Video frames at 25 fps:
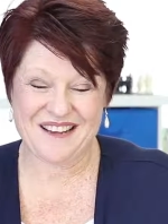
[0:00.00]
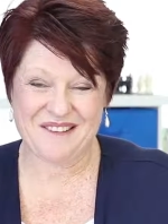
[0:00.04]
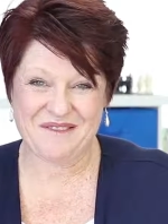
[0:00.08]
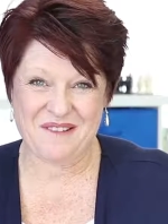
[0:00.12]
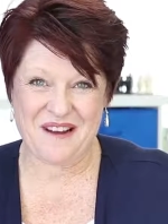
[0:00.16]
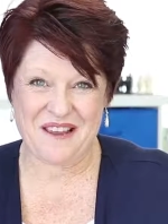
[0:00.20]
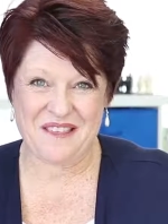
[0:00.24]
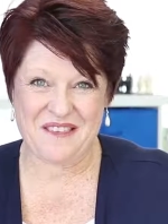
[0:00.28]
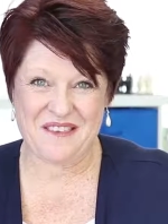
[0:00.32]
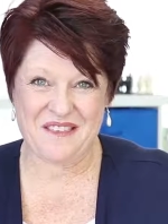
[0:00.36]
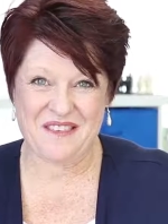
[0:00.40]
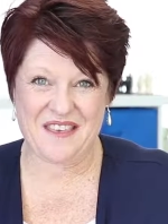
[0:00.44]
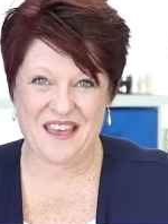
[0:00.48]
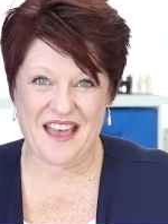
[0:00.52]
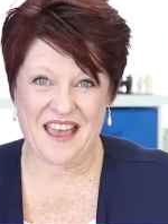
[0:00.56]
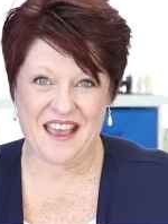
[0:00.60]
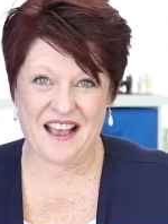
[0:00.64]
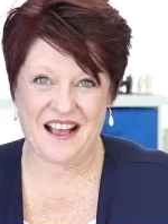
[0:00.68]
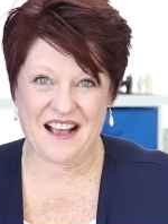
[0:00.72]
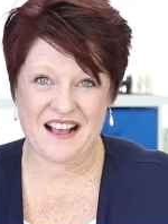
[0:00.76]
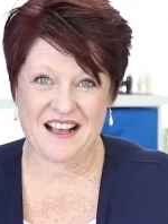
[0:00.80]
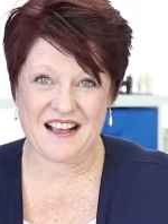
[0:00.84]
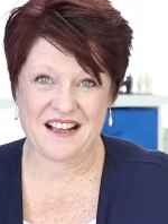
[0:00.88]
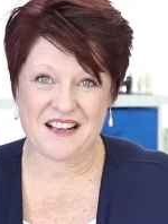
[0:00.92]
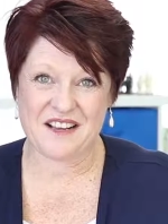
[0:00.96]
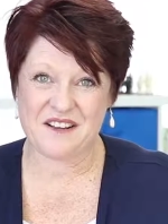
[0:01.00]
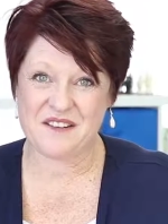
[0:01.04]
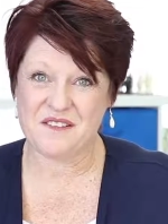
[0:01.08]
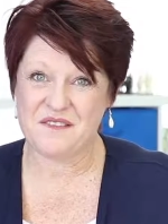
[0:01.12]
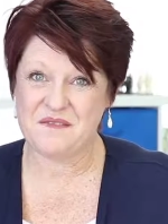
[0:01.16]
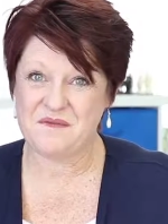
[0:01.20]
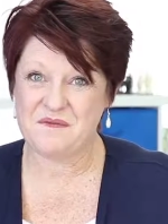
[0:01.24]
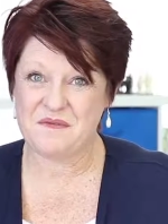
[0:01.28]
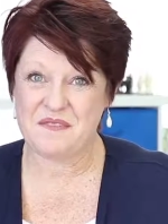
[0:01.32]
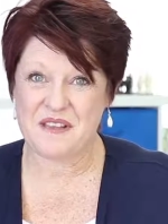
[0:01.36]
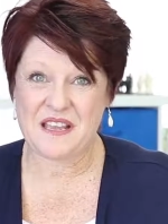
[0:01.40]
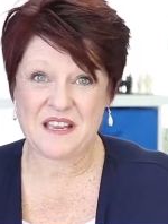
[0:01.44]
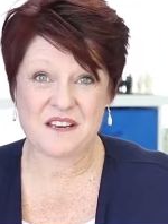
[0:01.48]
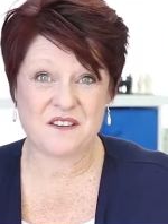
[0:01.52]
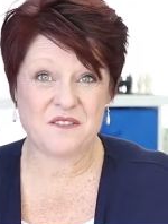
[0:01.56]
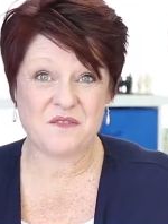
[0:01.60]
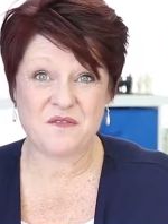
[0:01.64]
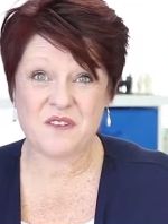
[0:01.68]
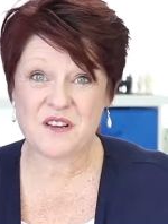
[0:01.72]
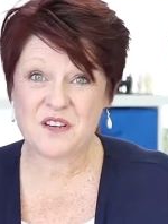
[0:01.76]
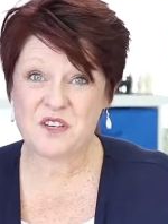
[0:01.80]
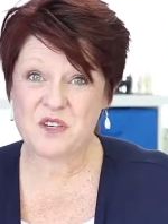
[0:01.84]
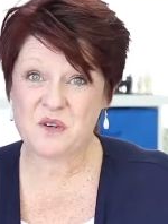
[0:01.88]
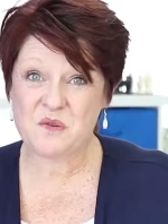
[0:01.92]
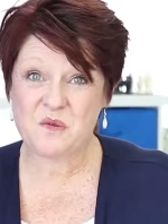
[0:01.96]
whether they are
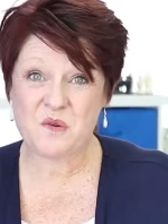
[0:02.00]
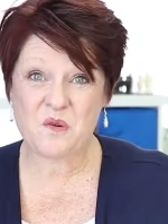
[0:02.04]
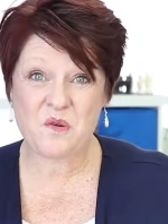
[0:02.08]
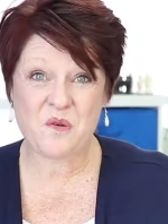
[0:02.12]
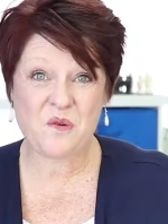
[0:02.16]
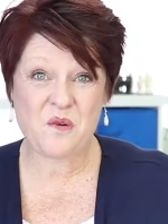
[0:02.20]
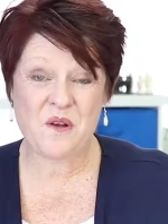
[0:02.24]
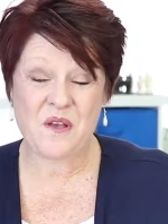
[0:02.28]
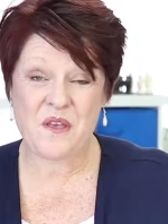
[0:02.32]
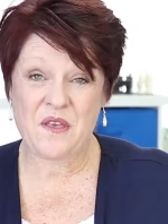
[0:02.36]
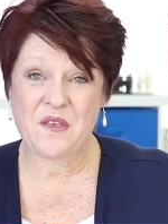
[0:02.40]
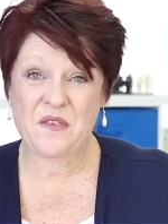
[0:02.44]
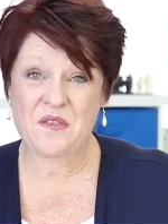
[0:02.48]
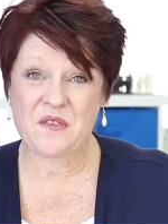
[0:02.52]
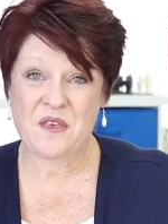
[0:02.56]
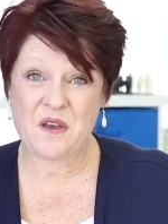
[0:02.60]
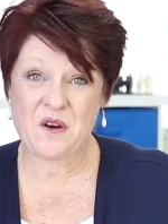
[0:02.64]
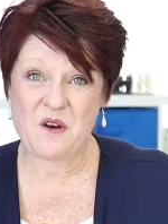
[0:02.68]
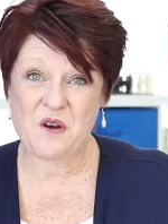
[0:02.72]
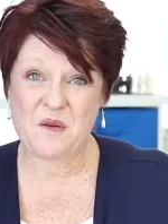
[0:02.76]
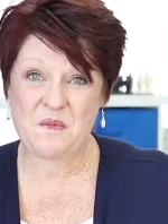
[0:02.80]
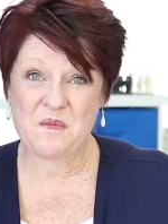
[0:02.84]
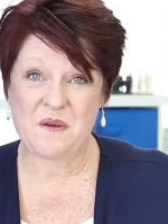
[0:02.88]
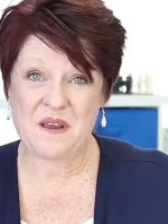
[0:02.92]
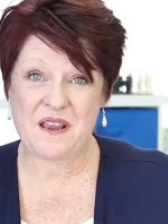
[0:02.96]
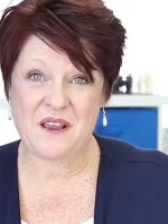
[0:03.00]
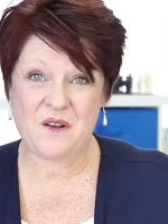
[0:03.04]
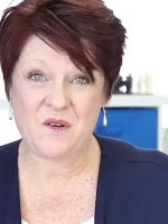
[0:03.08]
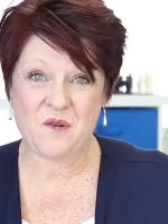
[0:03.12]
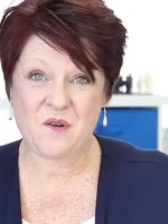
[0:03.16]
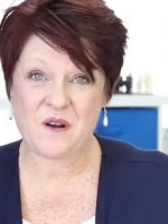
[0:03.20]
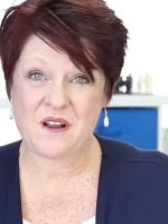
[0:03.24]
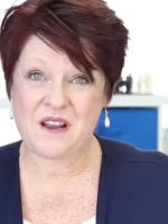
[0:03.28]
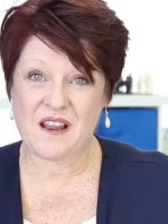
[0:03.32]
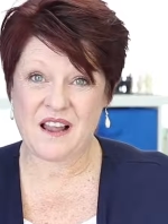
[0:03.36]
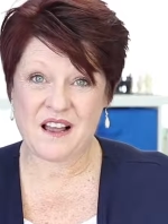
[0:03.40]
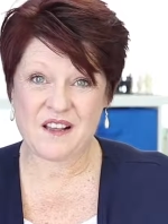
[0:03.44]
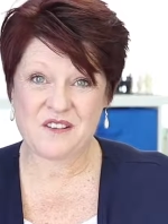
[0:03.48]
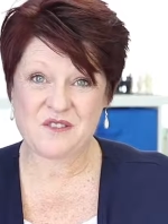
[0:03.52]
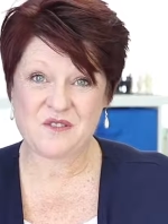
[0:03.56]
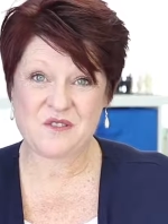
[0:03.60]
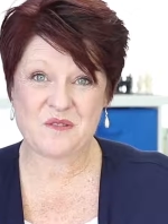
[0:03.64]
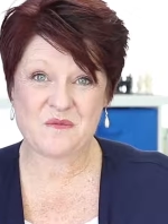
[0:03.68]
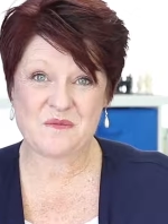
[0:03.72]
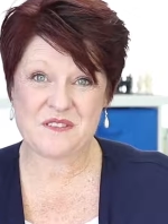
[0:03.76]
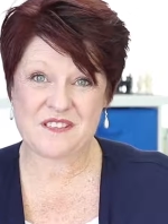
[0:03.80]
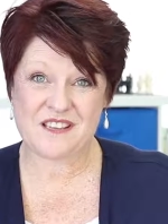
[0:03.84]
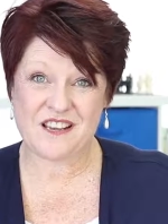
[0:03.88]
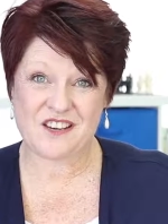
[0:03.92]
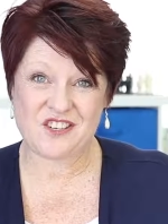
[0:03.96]
individual therapy or
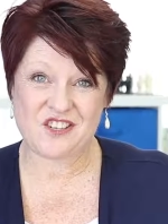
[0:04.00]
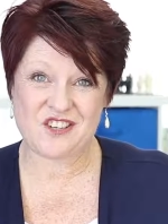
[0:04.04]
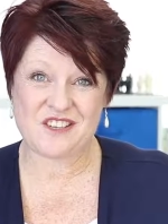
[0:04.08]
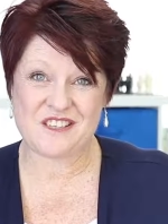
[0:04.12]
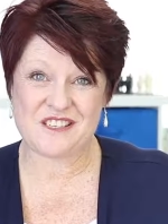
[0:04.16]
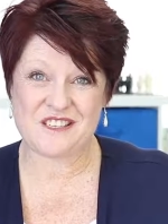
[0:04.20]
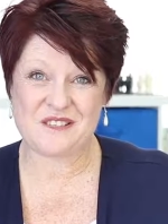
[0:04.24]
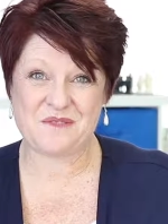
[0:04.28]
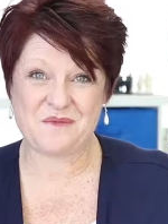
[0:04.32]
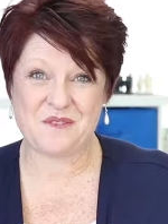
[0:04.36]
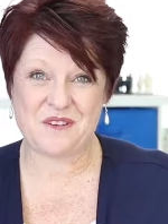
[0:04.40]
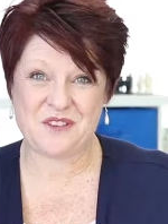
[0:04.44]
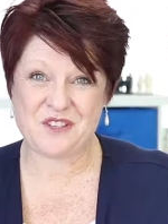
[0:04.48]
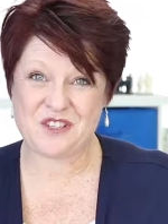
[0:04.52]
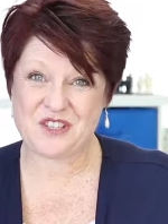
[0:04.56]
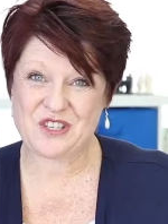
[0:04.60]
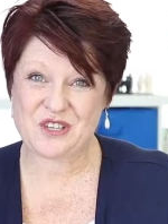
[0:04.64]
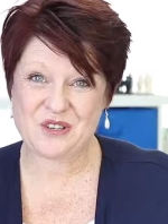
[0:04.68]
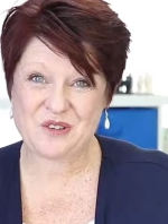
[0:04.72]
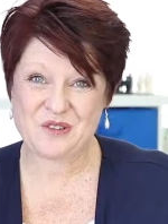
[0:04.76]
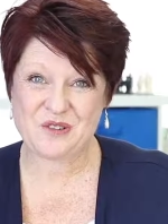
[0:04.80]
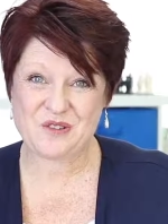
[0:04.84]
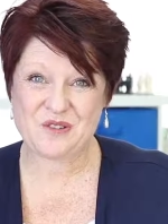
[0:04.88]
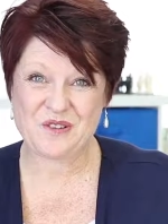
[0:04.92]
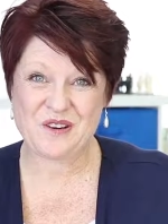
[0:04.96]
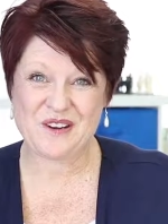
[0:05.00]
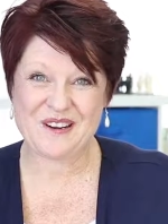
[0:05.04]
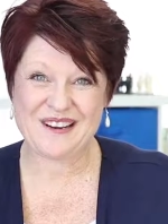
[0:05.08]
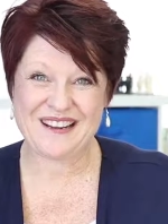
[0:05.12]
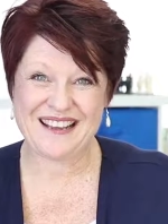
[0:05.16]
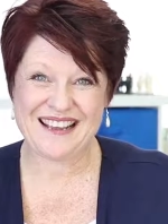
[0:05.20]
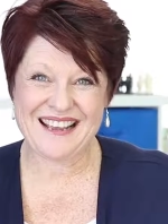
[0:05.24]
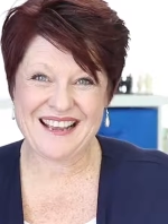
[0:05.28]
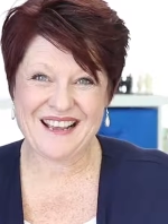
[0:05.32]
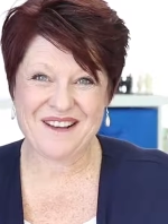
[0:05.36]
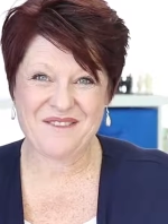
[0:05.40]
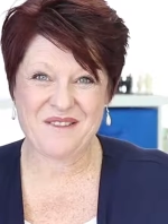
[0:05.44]
classroom sessions with children,